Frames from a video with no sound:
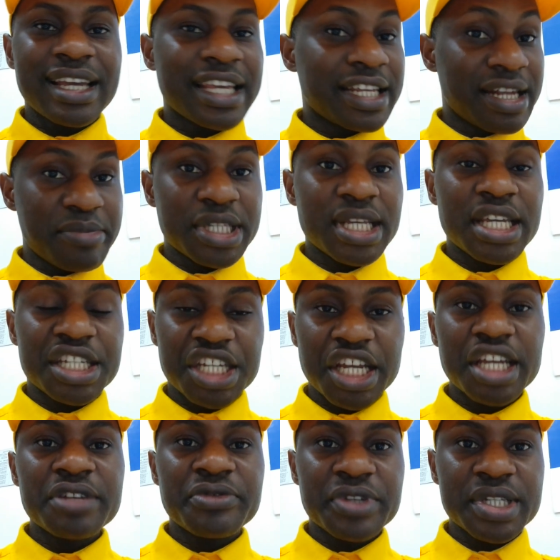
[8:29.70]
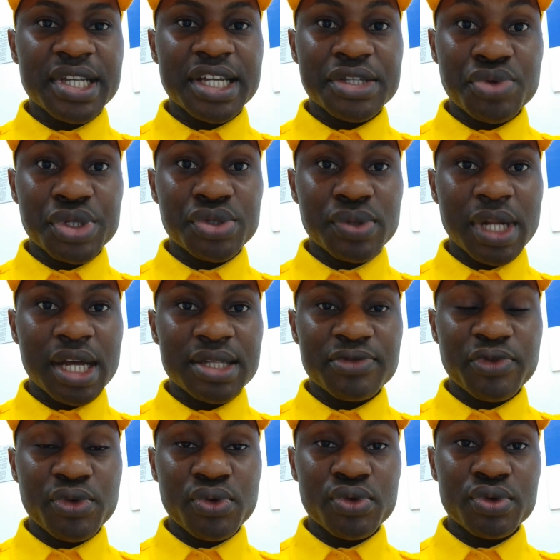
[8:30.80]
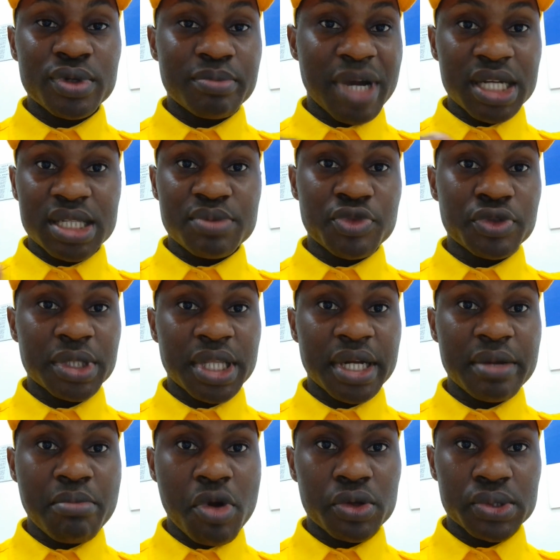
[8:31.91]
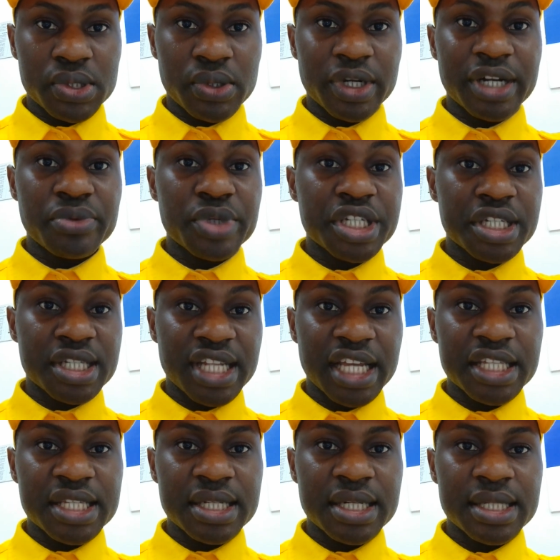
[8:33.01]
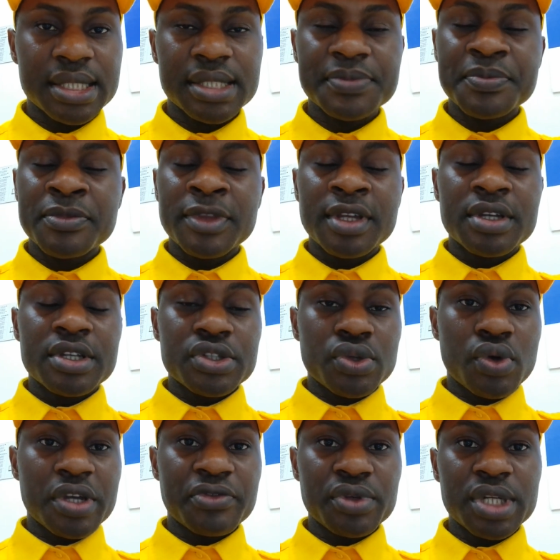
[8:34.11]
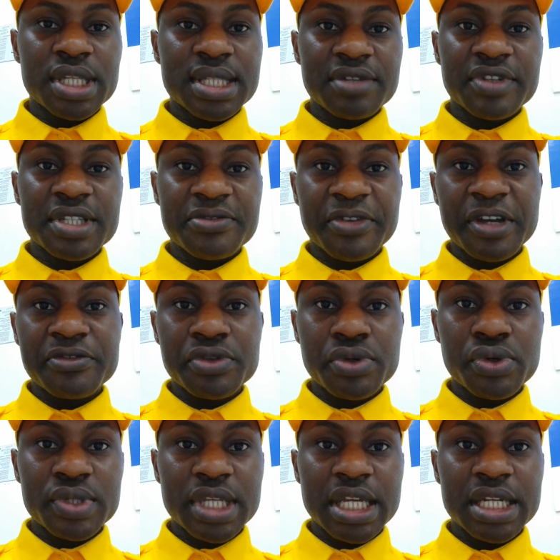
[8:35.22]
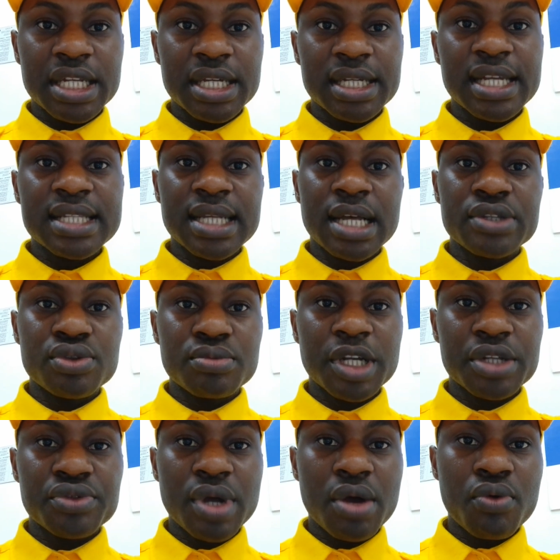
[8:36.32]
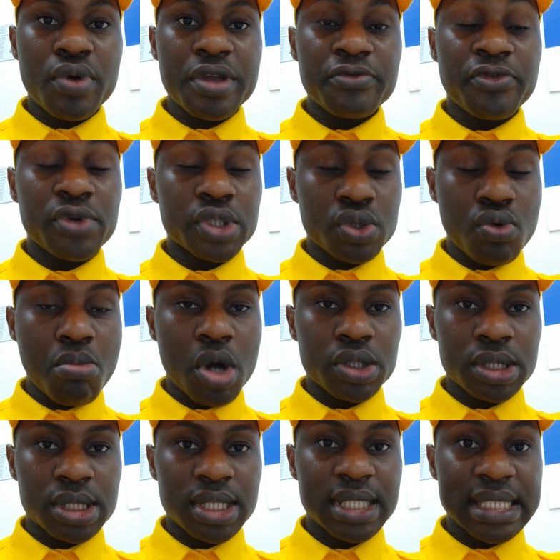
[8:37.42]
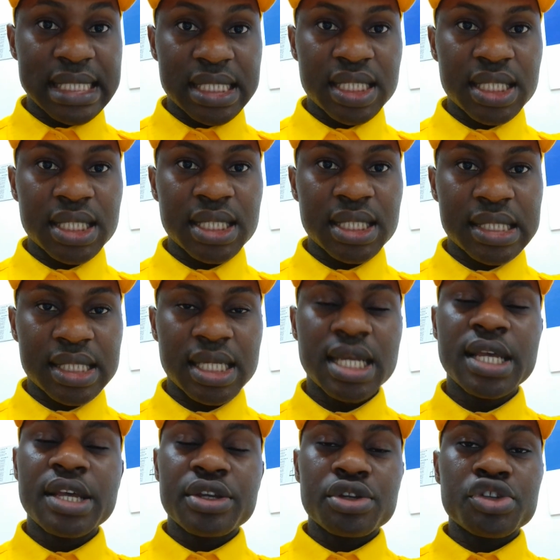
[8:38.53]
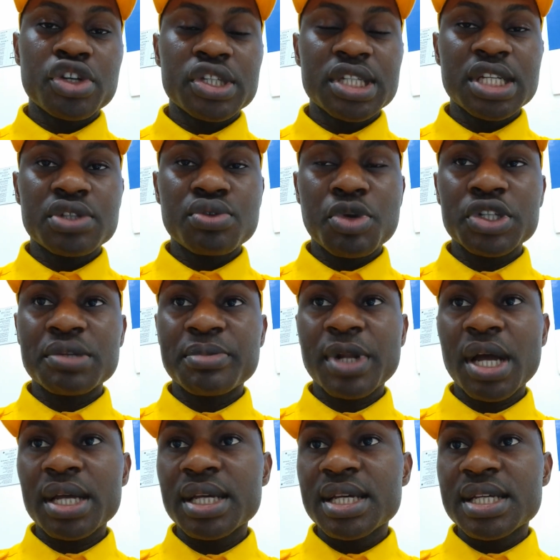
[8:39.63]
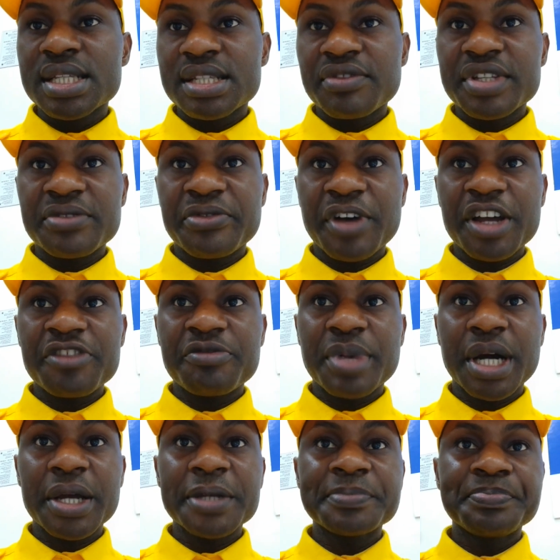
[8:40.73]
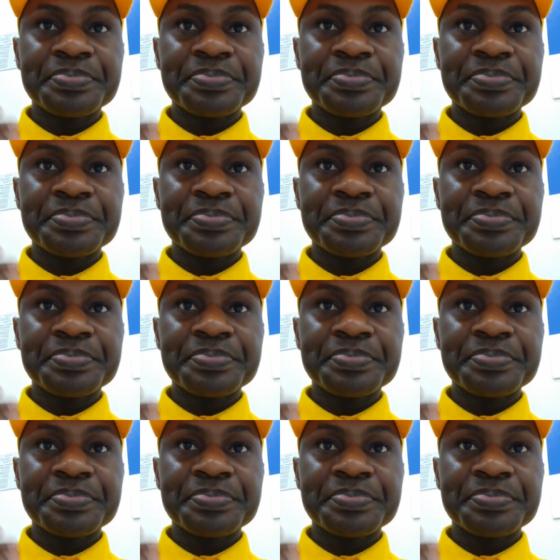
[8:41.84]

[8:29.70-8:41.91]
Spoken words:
let me say a Schengen visa is going to last for maximum 3 months, all right, which is 90 days. So if you need 75 euros a day, let's assume that you are going for 2 months, 60 days. You just need to multiply 75 by